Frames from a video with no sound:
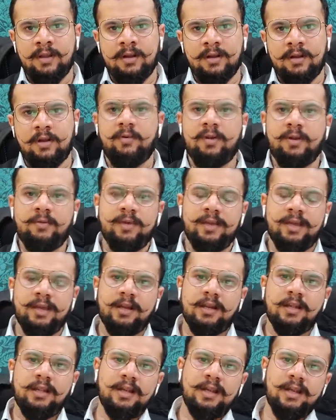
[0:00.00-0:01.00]
Now, when we
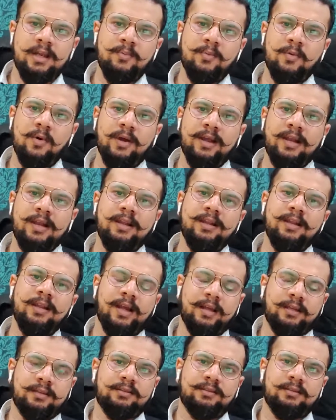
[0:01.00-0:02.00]
hear the name oil and
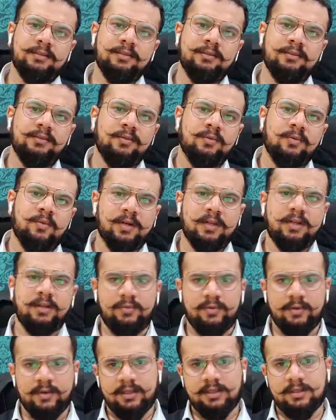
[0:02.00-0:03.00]
gas, what are the
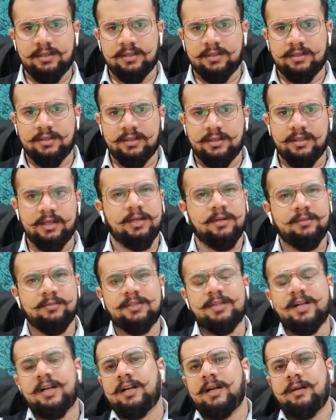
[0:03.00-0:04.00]
first
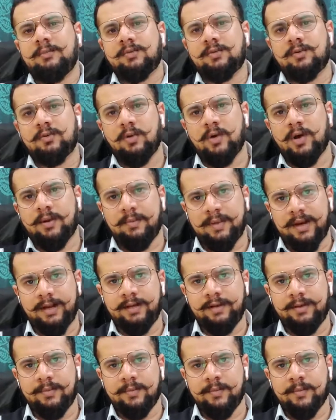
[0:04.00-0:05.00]
terms that comes to our mind?